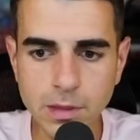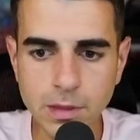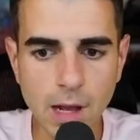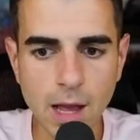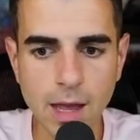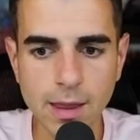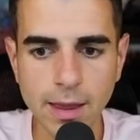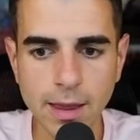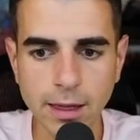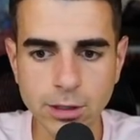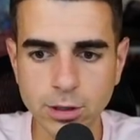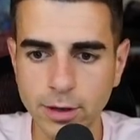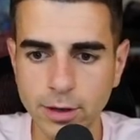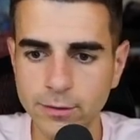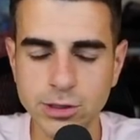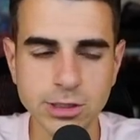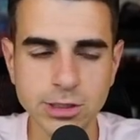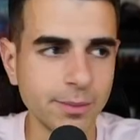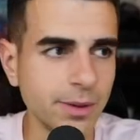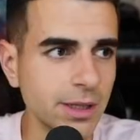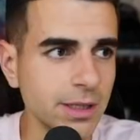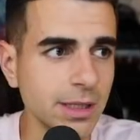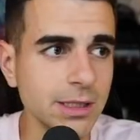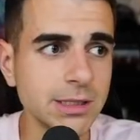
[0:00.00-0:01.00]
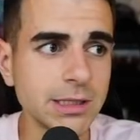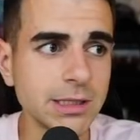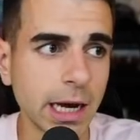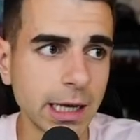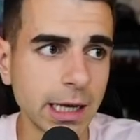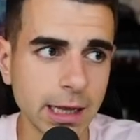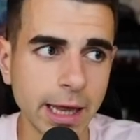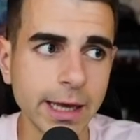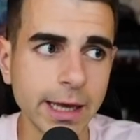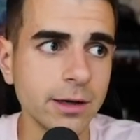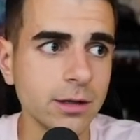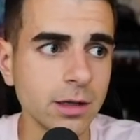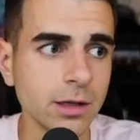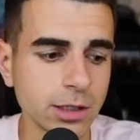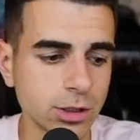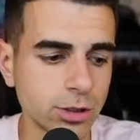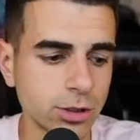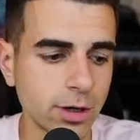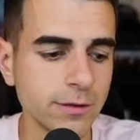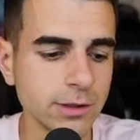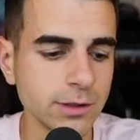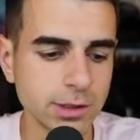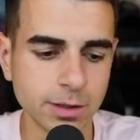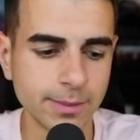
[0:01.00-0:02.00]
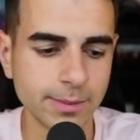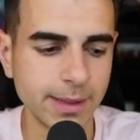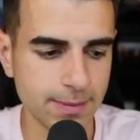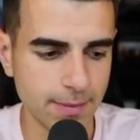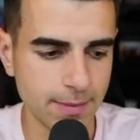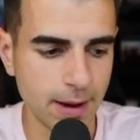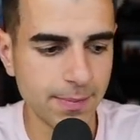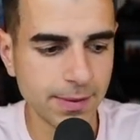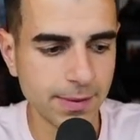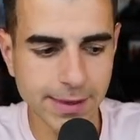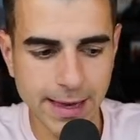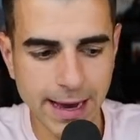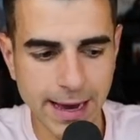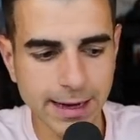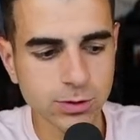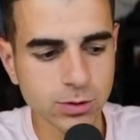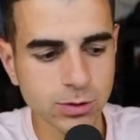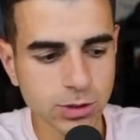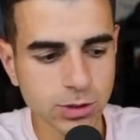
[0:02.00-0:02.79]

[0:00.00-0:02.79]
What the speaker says: And then Trevor Siemian they signed later. Like, Trevor Siemian might be the actual